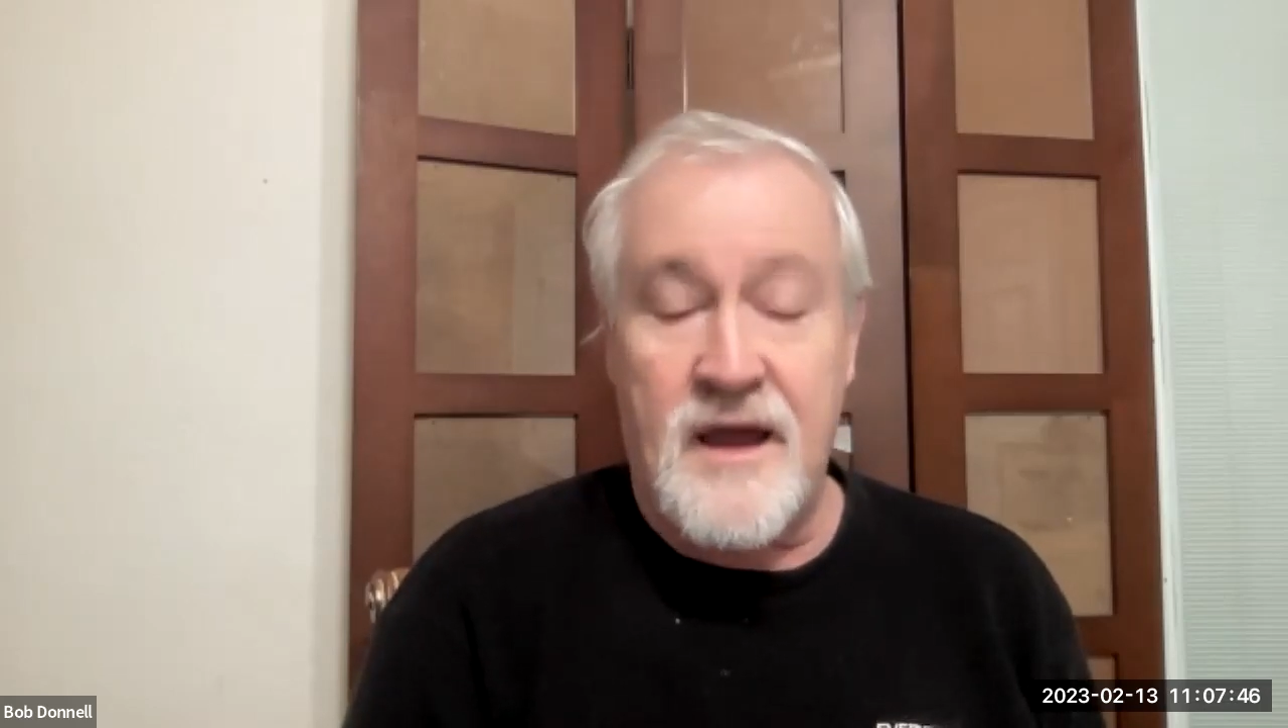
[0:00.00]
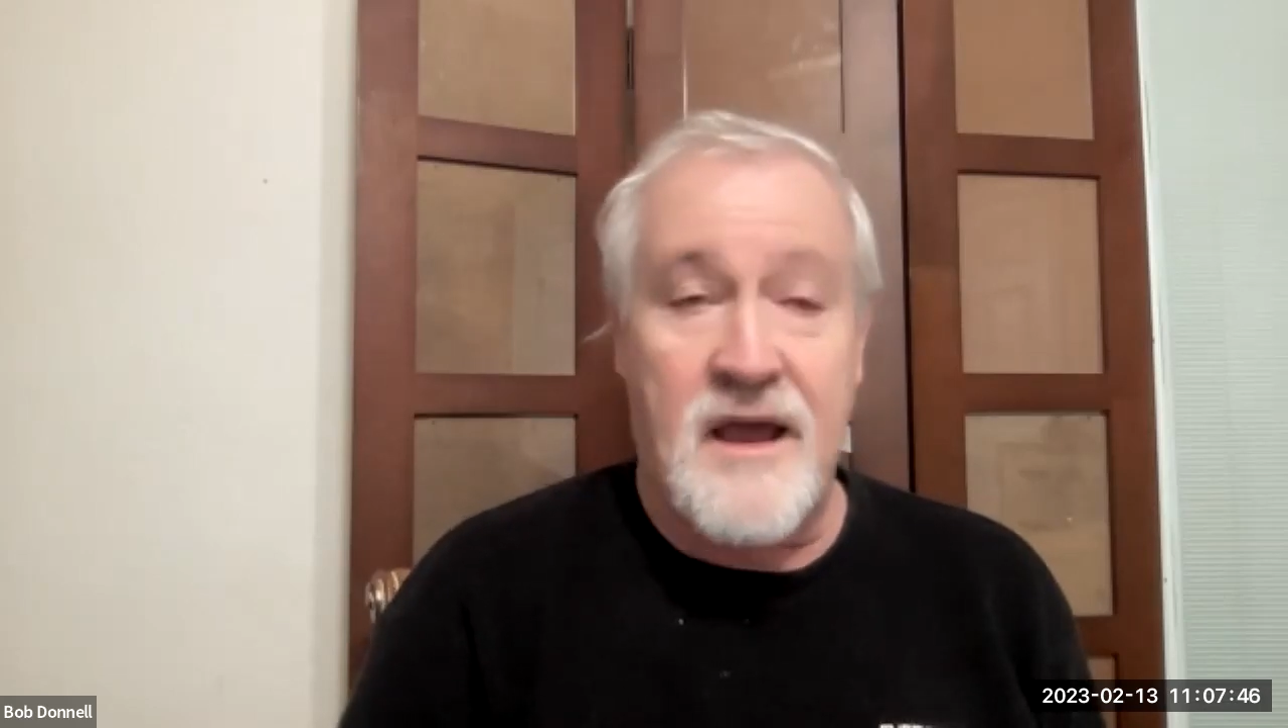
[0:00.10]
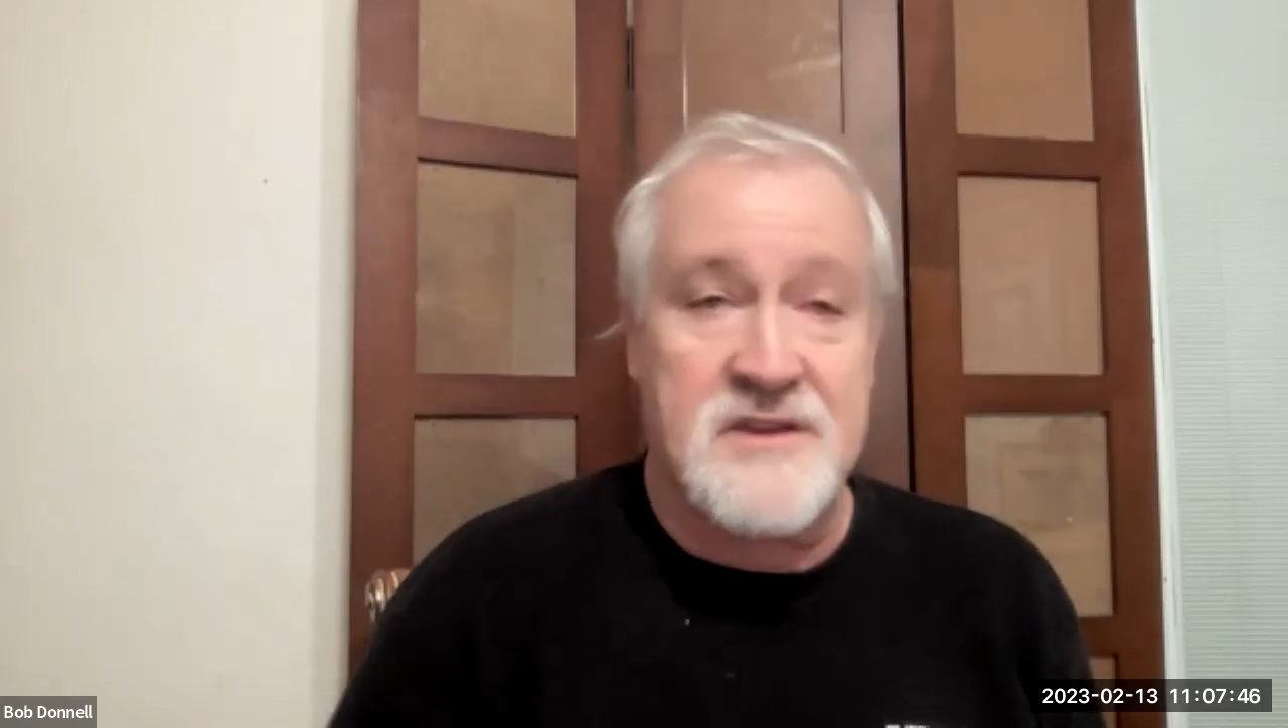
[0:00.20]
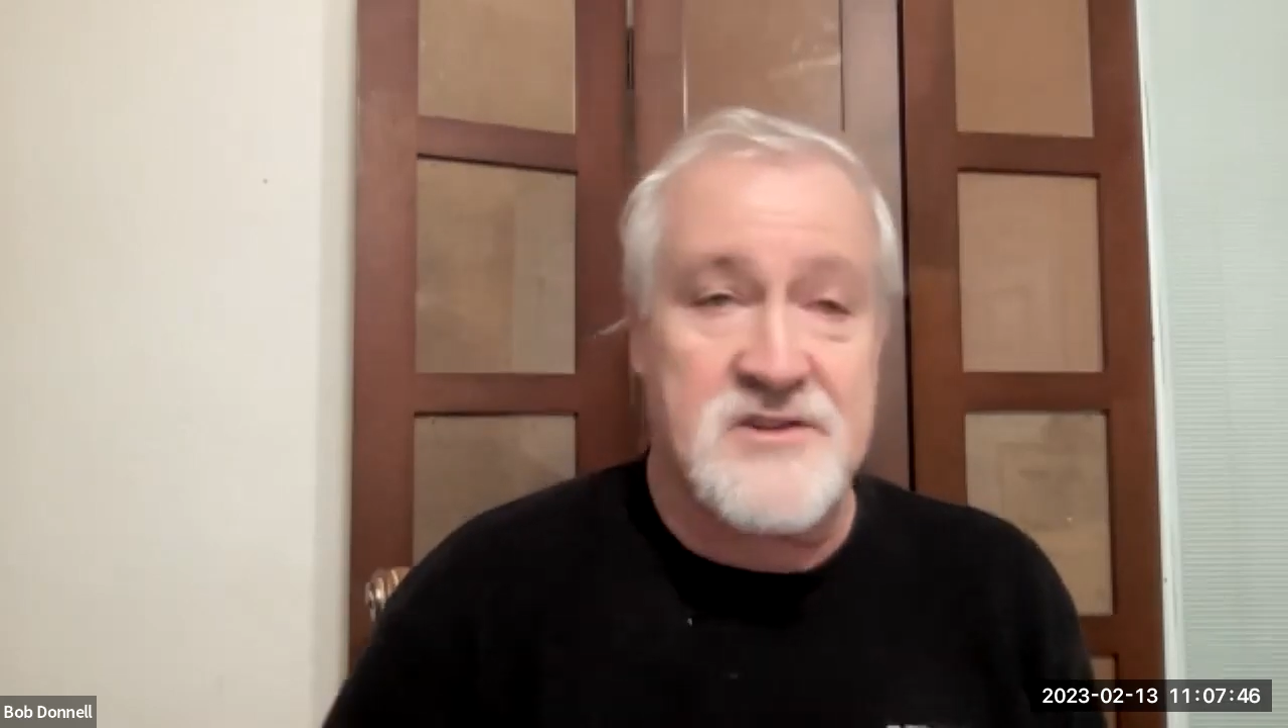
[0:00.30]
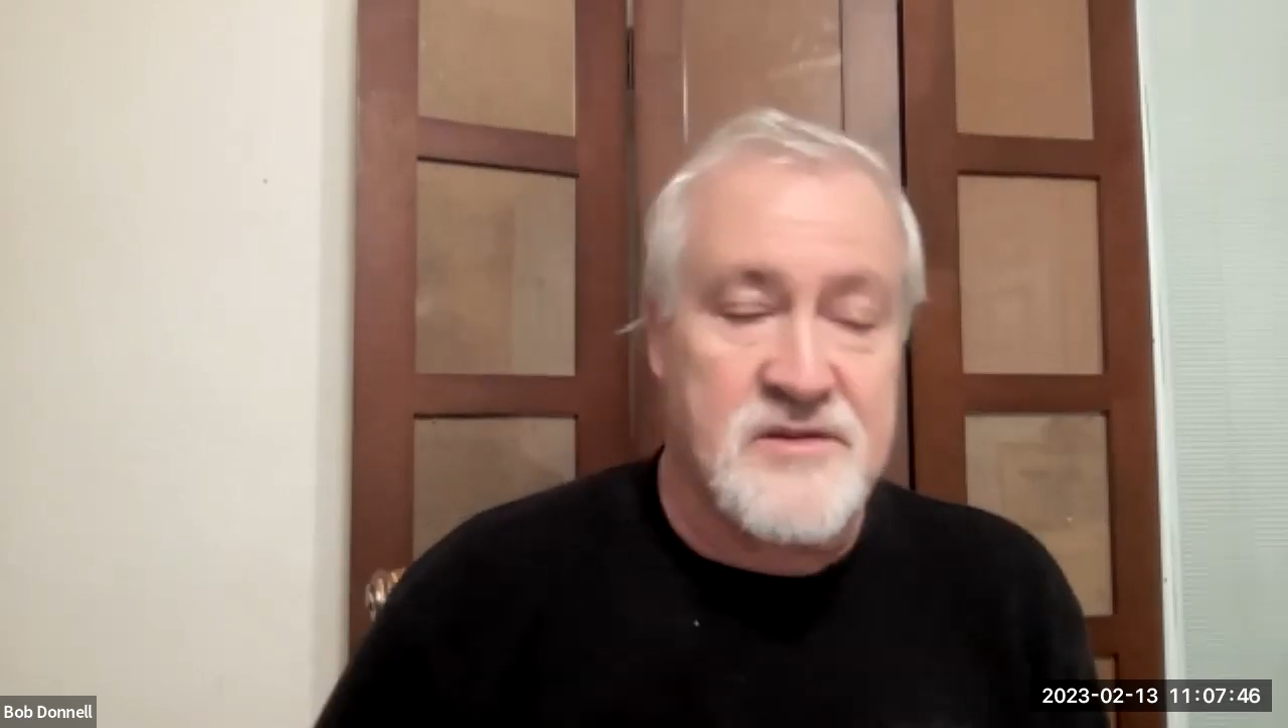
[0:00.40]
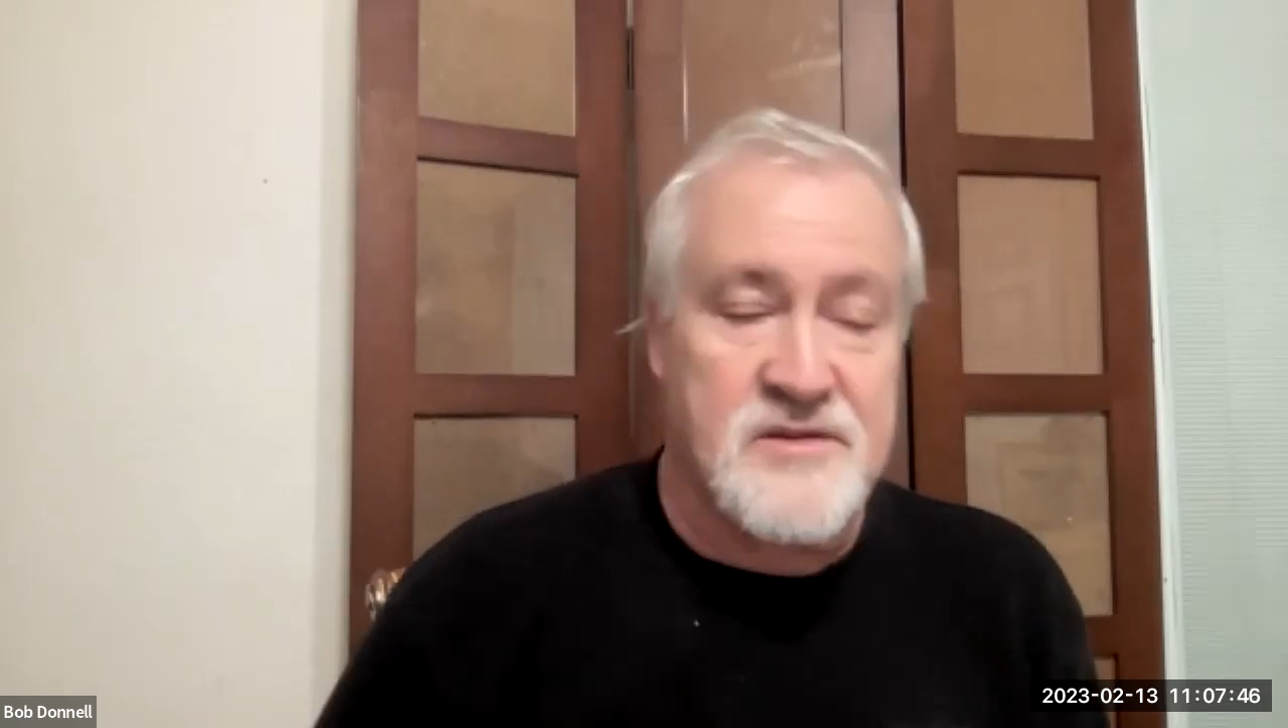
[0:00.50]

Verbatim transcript: uh, actually it